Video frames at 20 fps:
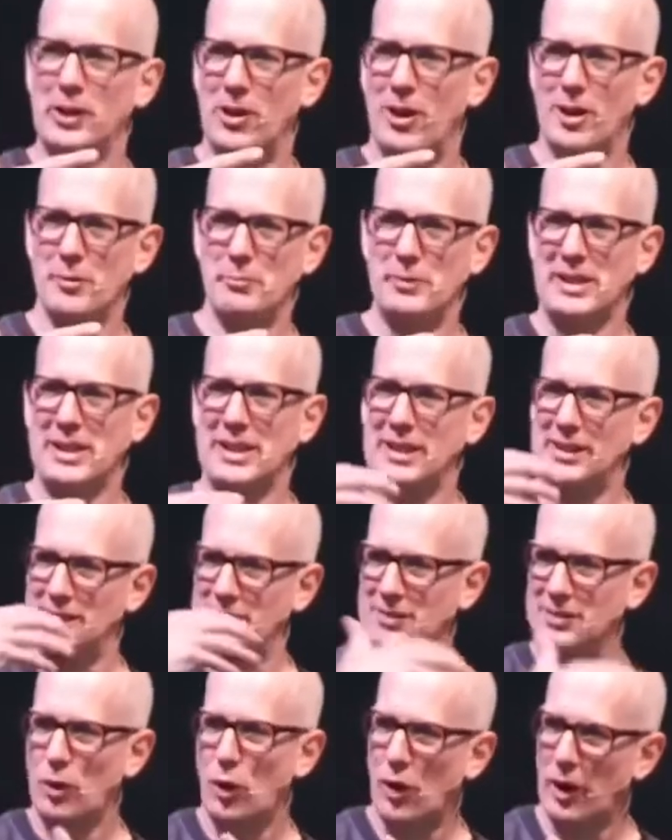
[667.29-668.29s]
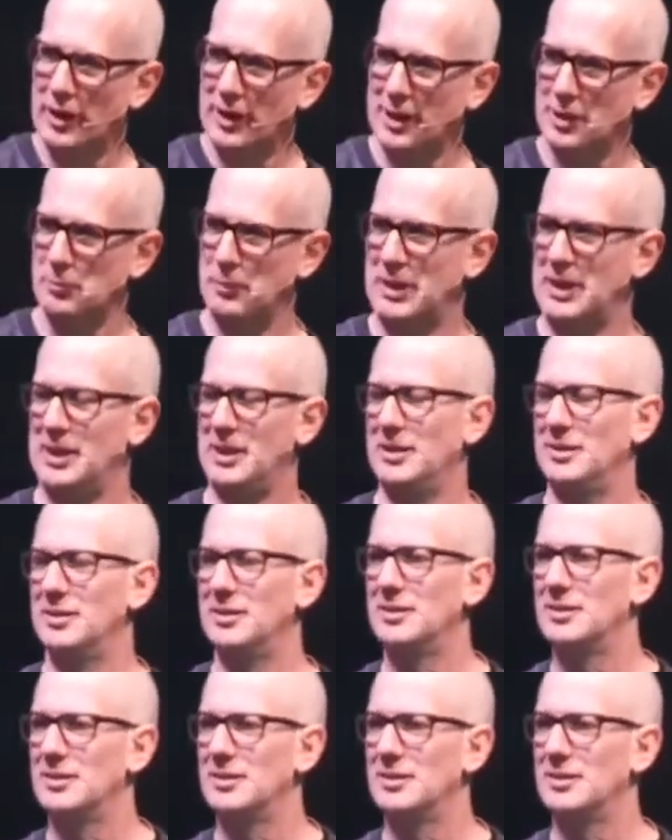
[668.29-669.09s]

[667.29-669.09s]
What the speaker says: on me and hugging me.